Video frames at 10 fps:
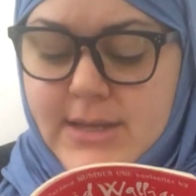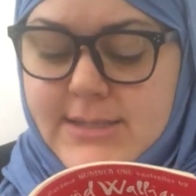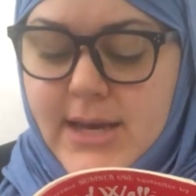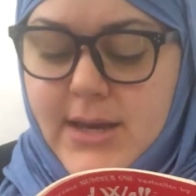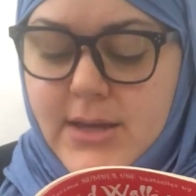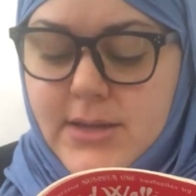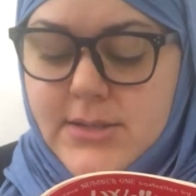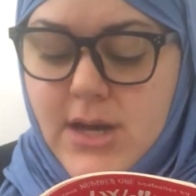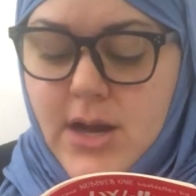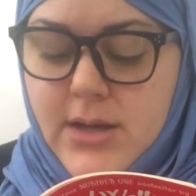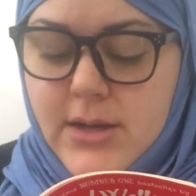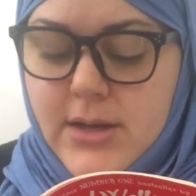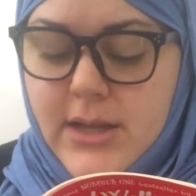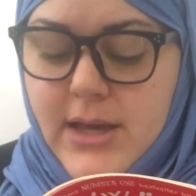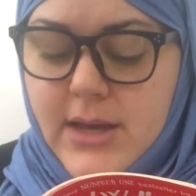"Tick, tock,
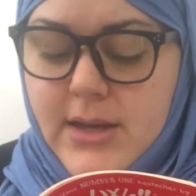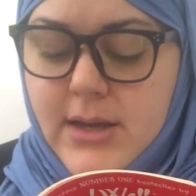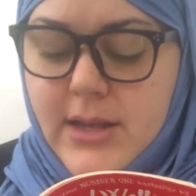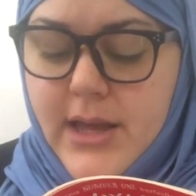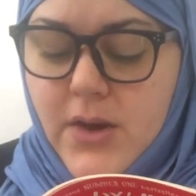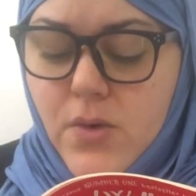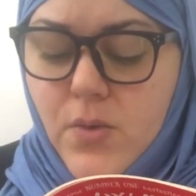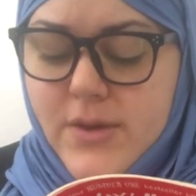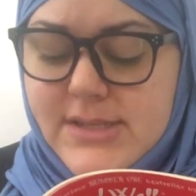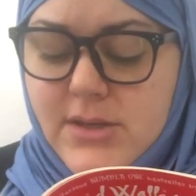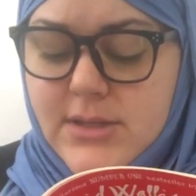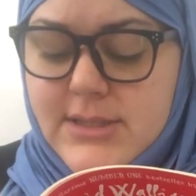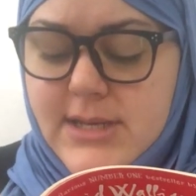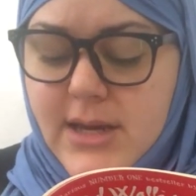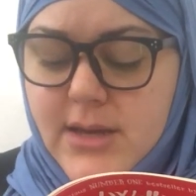clink, clank, whistle,
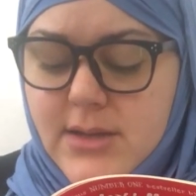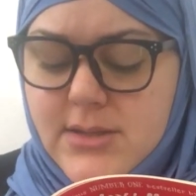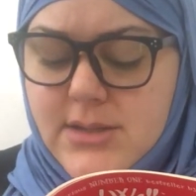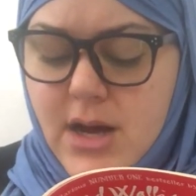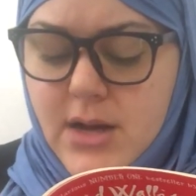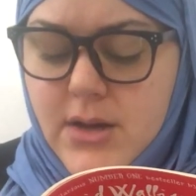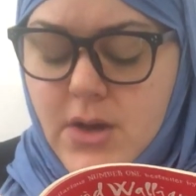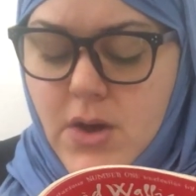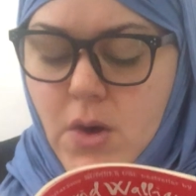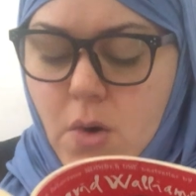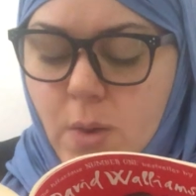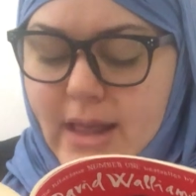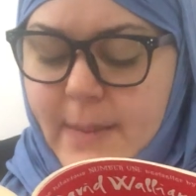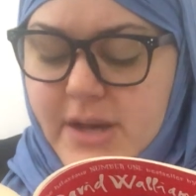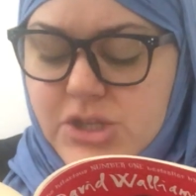tick, tock." "Well,
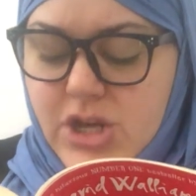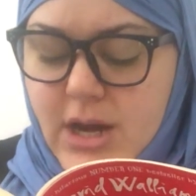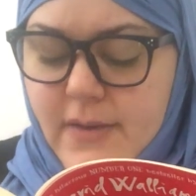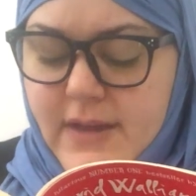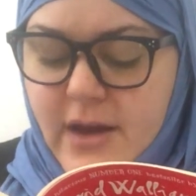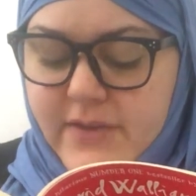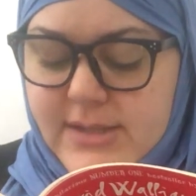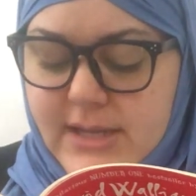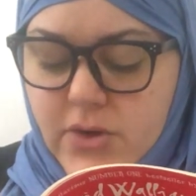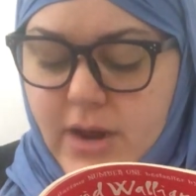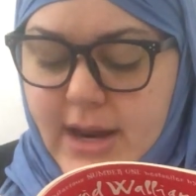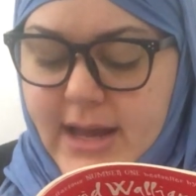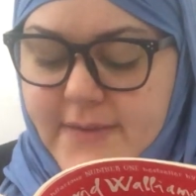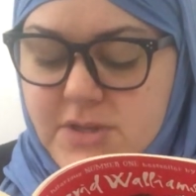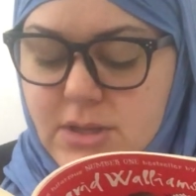I must check on the oven," said Granny
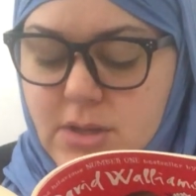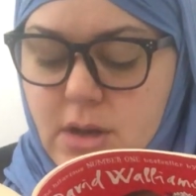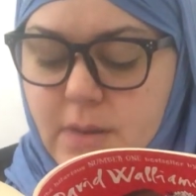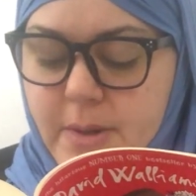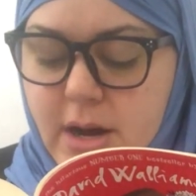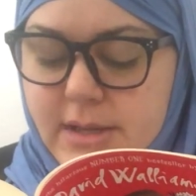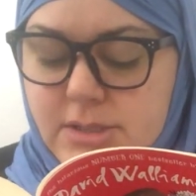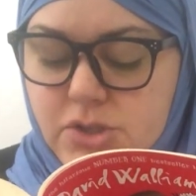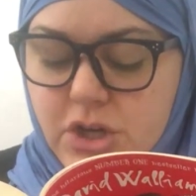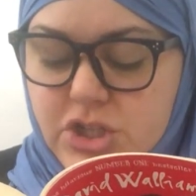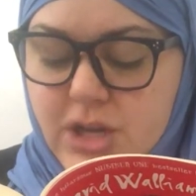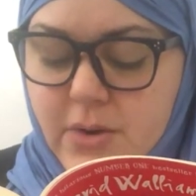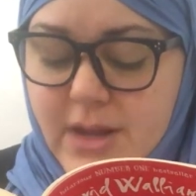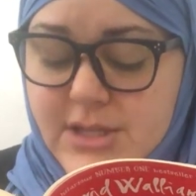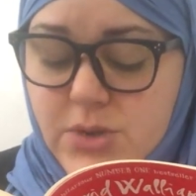after the long pause stretched
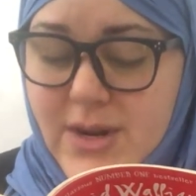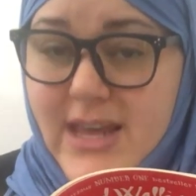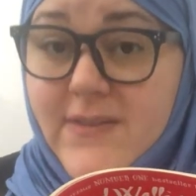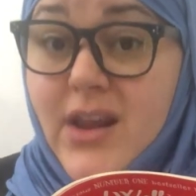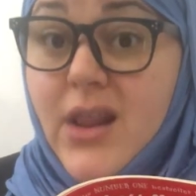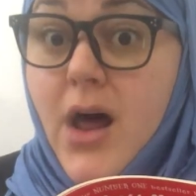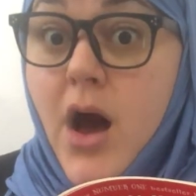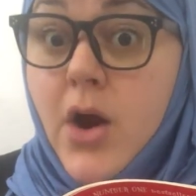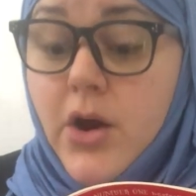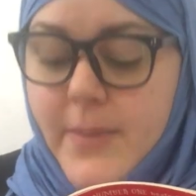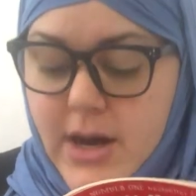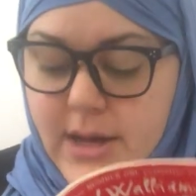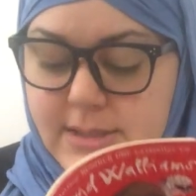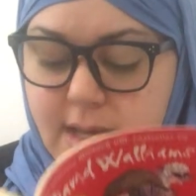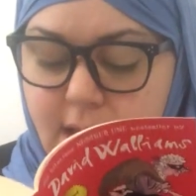out into an even longer
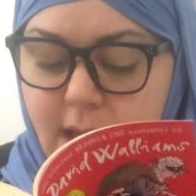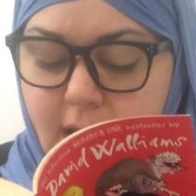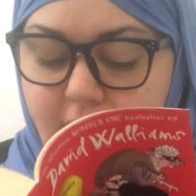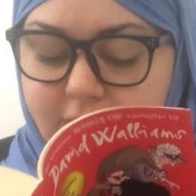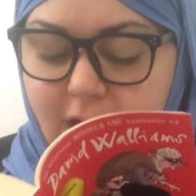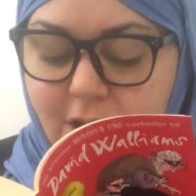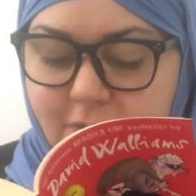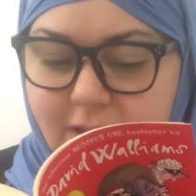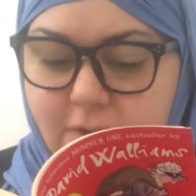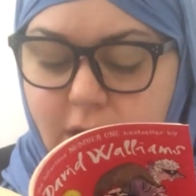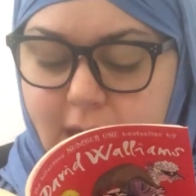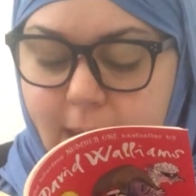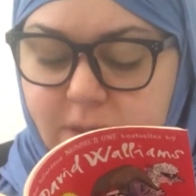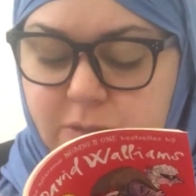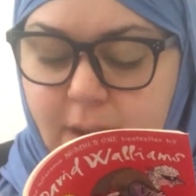pause. "I've got your favorite
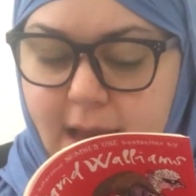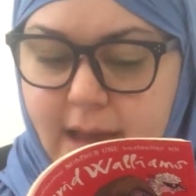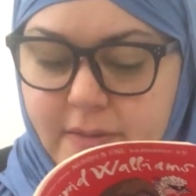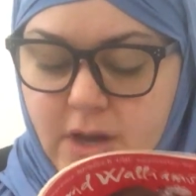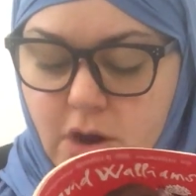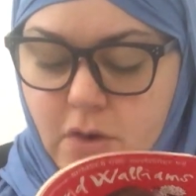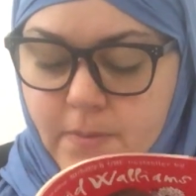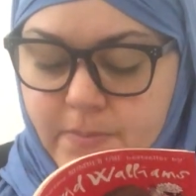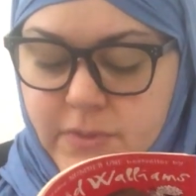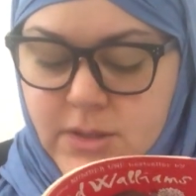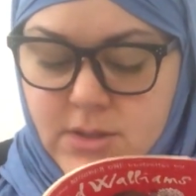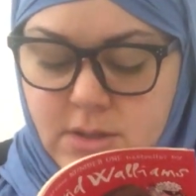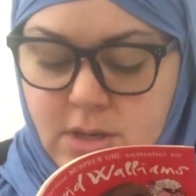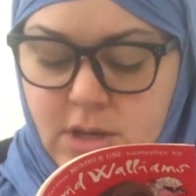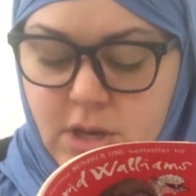cabbage pie on the go."
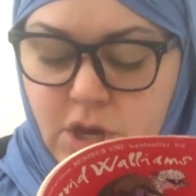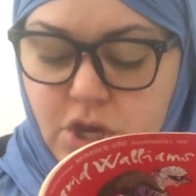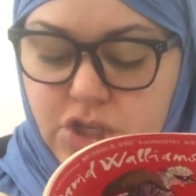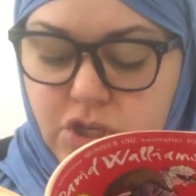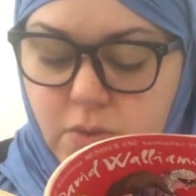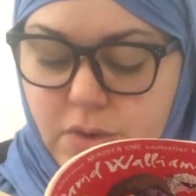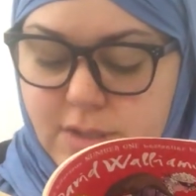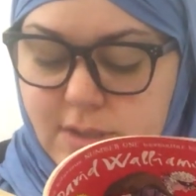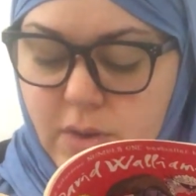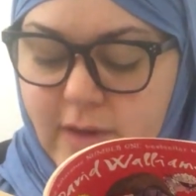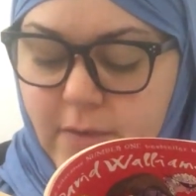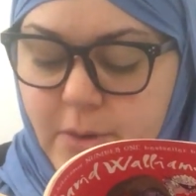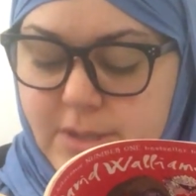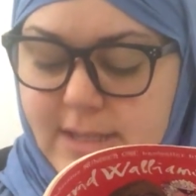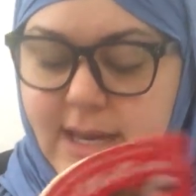She rose slowly from
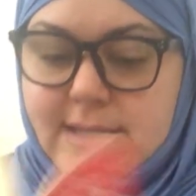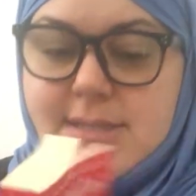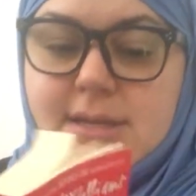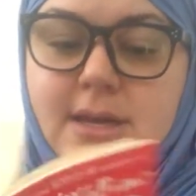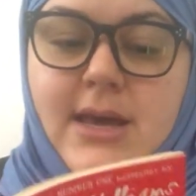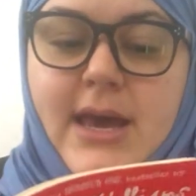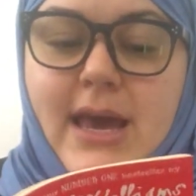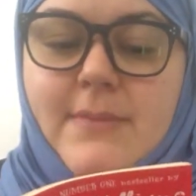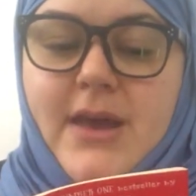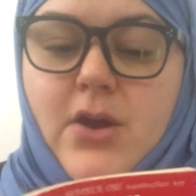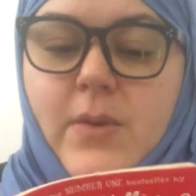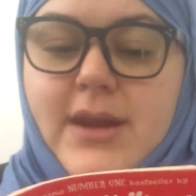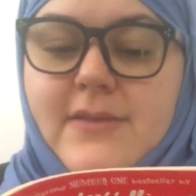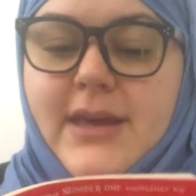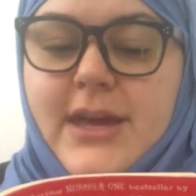her seat and made her way
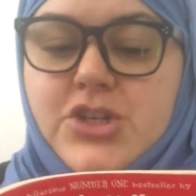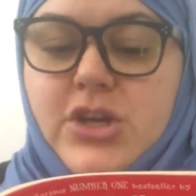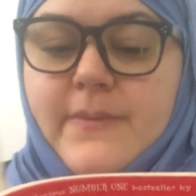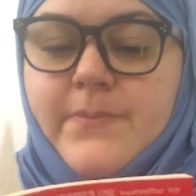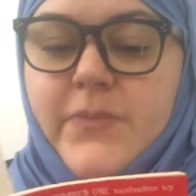to the kitchen.